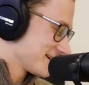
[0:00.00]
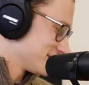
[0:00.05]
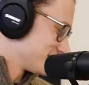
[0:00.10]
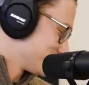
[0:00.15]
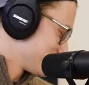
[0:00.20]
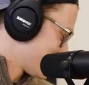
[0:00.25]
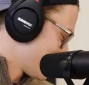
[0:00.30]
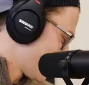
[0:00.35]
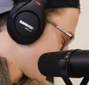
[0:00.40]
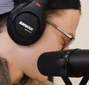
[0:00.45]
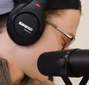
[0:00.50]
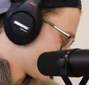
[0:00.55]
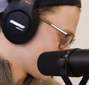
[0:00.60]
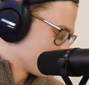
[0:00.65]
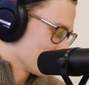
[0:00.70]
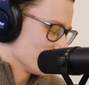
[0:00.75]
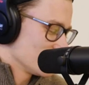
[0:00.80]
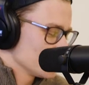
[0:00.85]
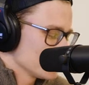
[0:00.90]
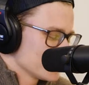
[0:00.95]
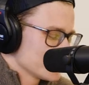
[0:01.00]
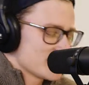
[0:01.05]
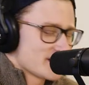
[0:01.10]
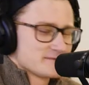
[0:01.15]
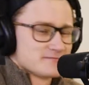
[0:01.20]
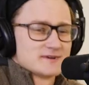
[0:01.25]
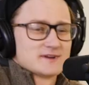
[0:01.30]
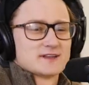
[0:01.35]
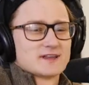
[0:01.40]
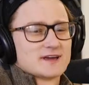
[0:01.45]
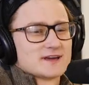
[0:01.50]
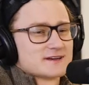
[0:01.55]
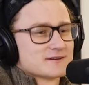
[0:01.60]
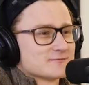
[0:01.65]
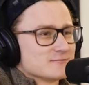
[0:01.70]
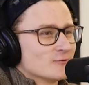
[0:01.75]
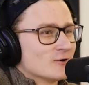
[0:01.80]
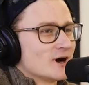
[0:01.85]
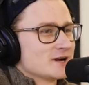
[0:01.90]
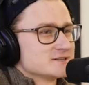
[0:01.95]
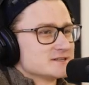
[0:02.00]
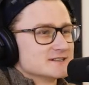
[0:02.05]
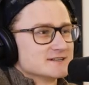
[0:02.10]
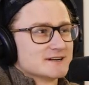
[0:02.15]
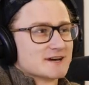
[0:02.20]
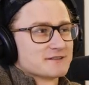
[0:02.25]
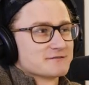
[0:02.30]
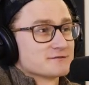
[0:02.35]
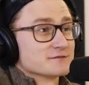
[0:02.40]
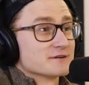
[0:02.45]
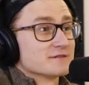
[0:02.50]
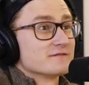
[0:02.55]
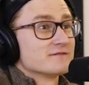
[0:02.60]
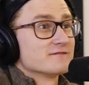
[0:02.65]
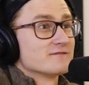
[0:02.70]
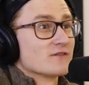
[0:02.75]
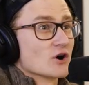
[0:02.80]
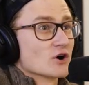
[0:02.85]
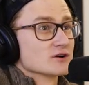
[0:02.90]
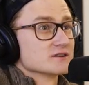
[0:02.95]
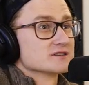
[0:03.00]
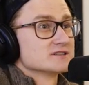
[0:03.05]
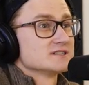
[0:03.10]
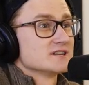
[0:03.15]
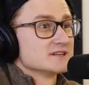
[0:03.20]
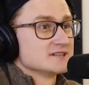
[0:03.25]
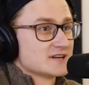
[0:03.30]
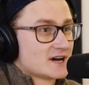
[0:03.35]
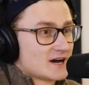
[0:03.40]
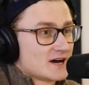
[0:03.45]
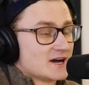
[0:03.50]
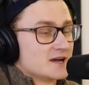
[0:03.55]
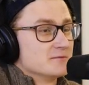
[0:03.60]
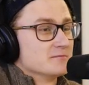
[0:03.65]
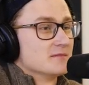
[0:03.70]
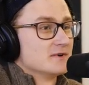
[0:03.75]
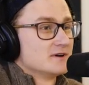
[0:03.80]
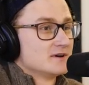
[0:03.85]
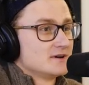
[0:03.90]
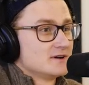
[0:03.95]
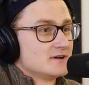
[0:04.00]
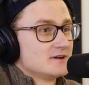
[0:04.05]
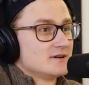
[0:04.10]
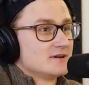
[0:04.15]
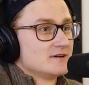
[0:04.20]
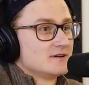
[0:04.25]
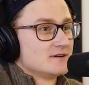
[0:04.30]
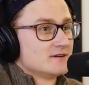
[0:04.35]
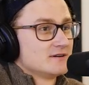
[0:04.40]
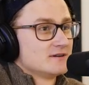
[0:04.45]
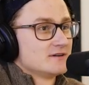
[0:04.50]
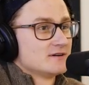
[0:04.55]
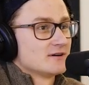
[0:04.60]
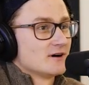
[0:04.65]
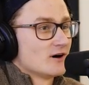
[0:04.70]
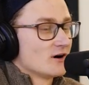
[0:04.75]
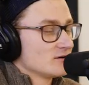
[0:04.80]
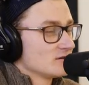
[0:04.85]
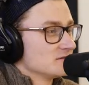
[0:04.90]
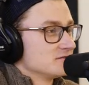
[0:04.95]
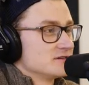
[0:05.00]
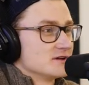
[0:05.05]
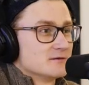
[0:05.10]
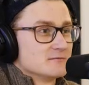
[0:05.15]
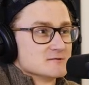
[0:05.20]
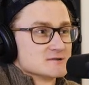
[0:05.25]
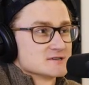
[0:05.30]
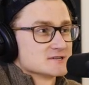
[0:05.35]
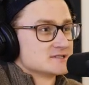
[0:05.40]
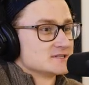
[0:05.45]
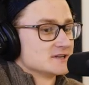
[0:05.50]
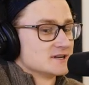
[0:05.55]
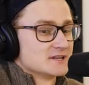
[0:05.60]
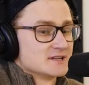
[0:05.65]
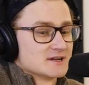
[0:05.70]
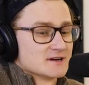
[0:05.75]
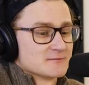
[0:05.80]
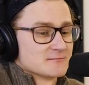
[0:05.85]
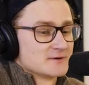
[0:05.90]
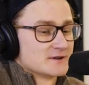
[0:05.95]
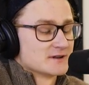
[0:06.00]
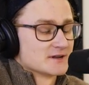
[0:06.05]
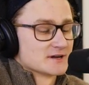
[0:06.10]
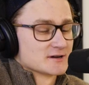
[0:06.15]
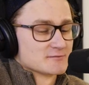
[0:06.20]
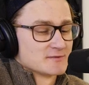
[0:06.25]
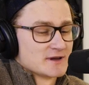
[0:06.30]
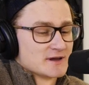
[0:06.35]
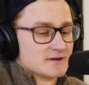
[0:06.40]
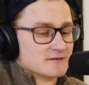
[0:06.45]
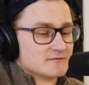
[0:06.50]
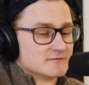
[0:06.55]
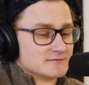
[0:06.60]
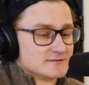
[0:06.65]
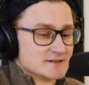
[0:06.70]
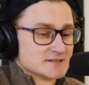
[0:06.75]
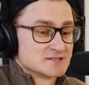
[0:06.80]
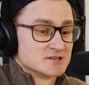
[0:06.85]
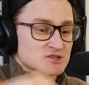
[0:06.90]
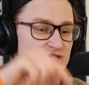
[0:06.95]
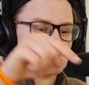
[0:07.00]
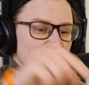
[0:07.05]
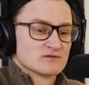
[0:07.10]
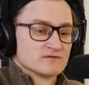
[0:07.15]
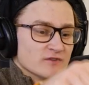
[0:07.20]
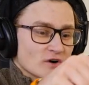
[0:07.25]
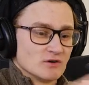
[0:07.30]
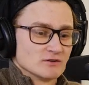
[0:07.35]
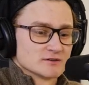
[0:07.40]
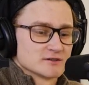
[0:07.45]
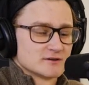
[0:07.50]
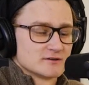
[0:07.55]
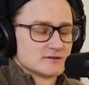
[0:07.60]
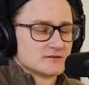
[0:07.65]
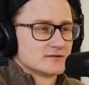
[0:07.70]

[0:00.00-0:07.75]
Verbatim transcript: get over that. Like, what would that be like watching death for the first time? Yeah. All of them just sitting there and being like, man, this is your fault.